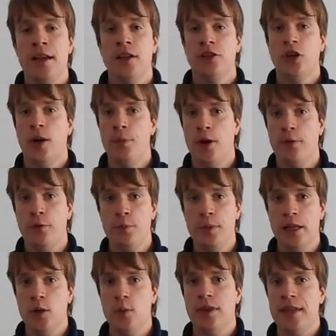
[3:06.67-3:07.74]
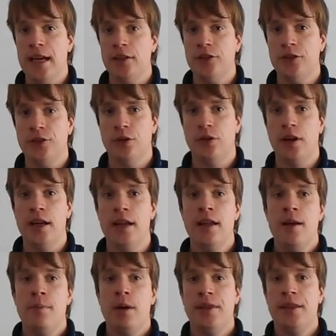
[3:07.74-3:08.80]
So I'm not familiar with that story,
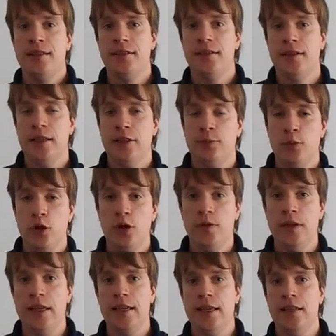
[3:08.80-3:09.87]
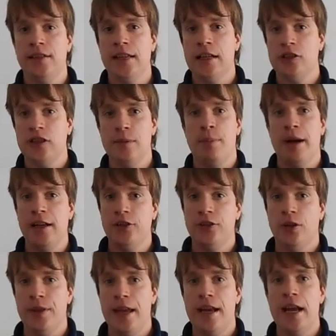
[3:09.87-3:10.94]
but this movie is actually
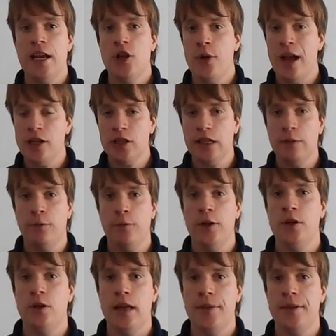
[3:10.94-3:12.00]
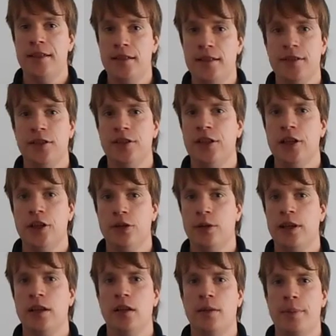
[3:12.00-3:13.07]
based on that. And you actually feel that this is a serial
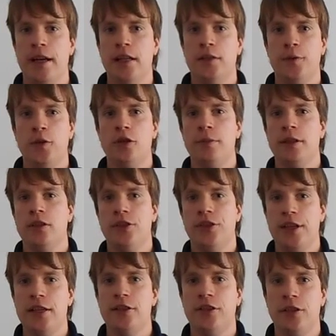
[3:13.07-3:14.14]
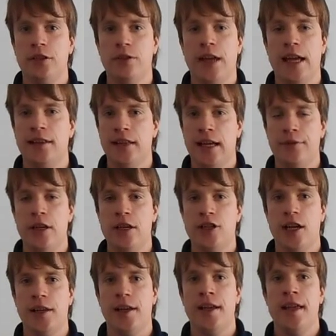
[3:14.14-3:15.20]
killer based film, because these two, they love
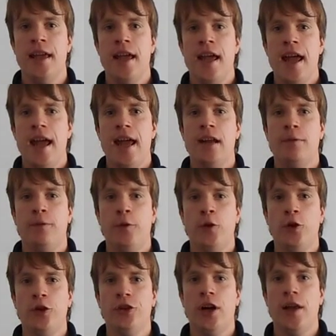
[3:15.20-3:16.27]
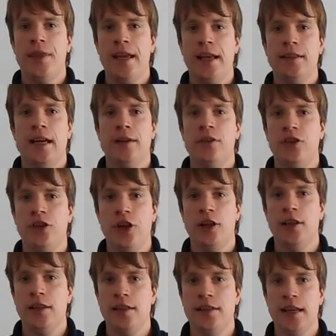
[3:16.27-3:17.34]
each other, and it feels like their love is the
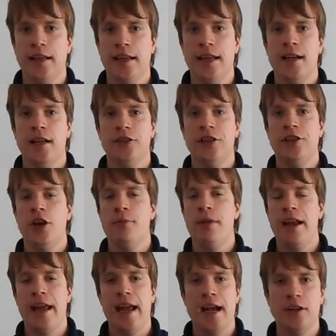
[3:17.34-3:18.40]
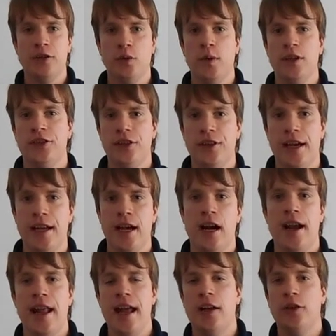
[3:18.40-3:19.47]
only thing that counts, and no matter how twisted they are
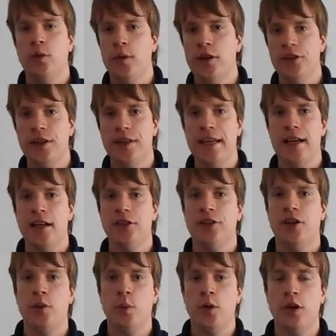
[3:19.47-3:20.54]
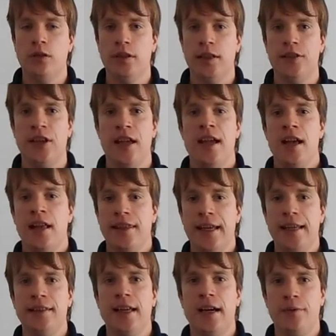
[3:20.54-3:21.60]
and how twisted the outside world is,
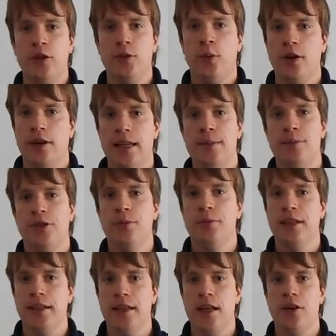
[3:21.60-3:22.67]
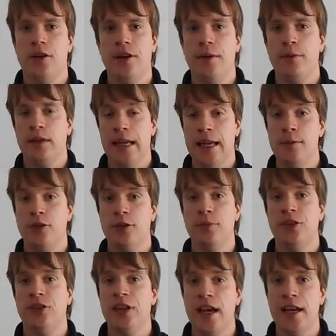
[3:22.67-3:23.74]
their love is what keeps them together and it keeps them
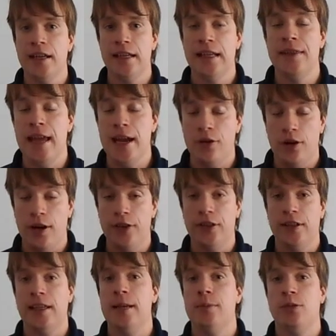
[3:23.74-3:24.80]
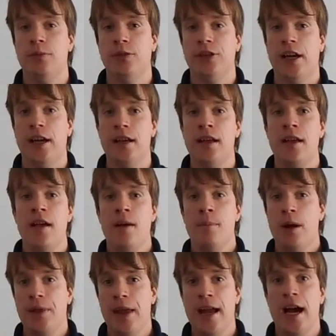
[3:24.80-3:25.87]
sane. In their eyes it keeps them sane,
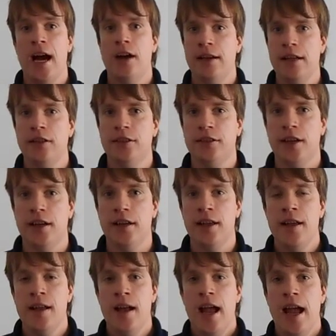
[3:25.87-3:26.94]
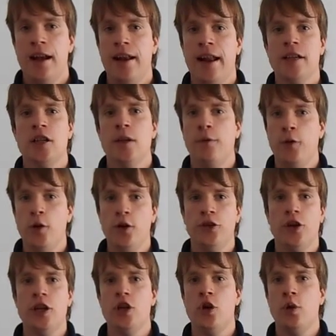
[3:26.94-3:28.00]
but they are insane, and it actually feels
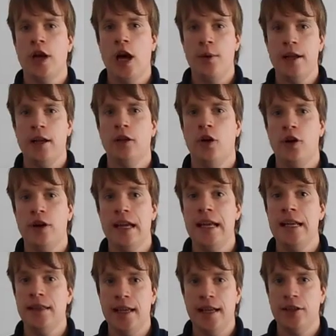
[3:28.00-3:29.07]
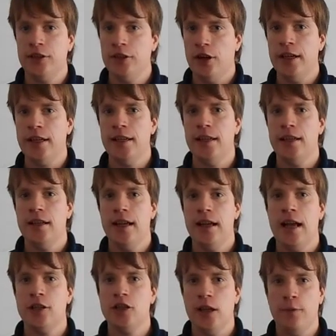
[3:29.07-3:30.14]
like you're going along in their psyche. It
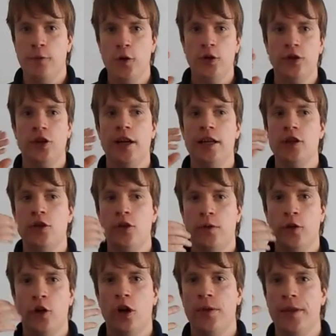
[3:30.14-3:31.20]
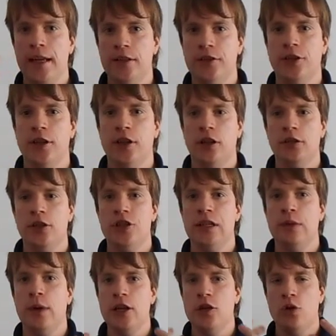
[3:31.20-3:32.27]
actually feels like you've got their
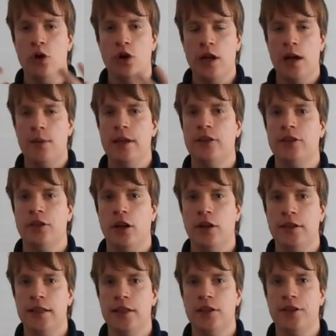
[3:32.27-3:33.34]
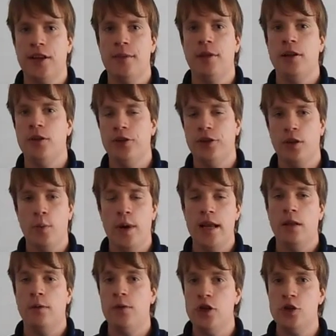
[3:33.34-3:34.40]
psychology where you're going slightly insane because of the way
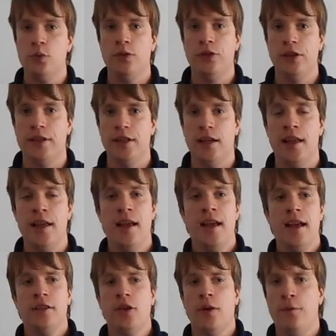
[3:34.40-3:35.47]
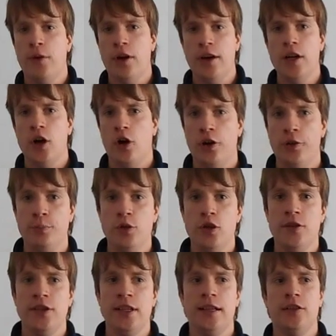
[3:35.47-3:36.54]
the visuals are done. It's got very odd
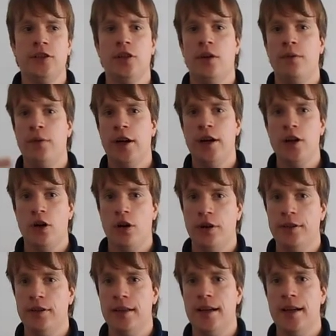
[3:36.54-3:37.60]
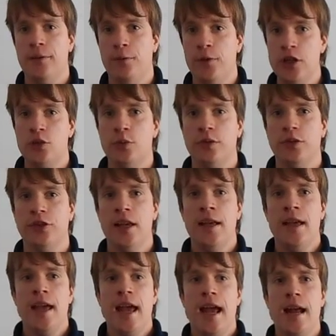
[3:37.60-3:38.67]
music, it's got very odd visuals,
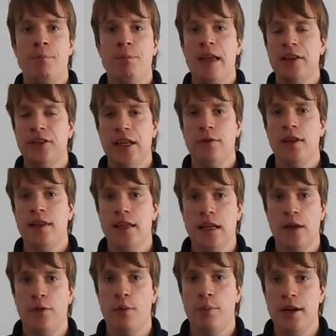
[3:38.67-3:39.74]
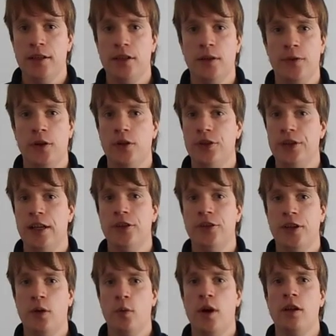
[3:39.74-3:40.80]
and that's everything that Fabrice de Veltz does
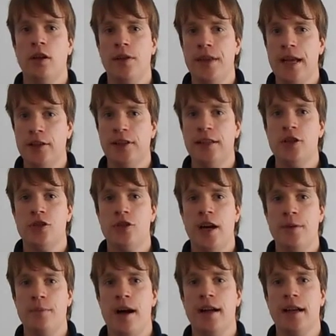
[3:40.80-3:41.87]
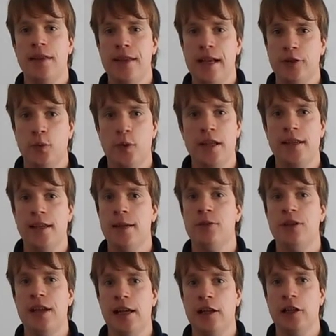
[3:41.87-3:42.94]
so well, and that's his trademark, and that's what he
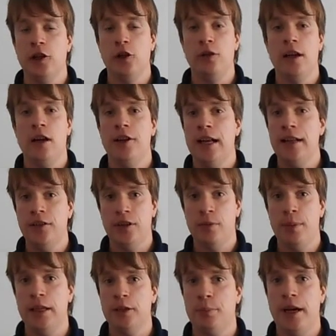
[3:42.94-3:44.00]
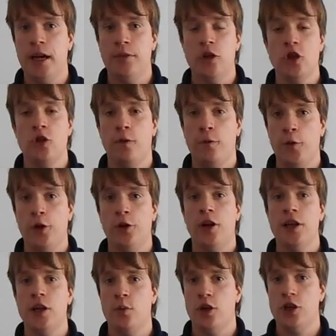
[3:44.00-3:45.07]
keeps in Alleluia, and that is the best part of it. You feel
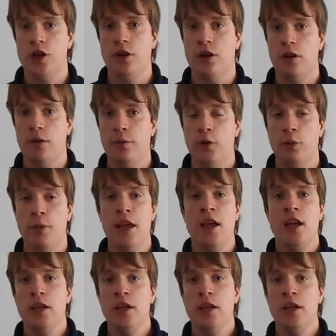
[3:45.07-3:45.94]
like you're watching a horror film.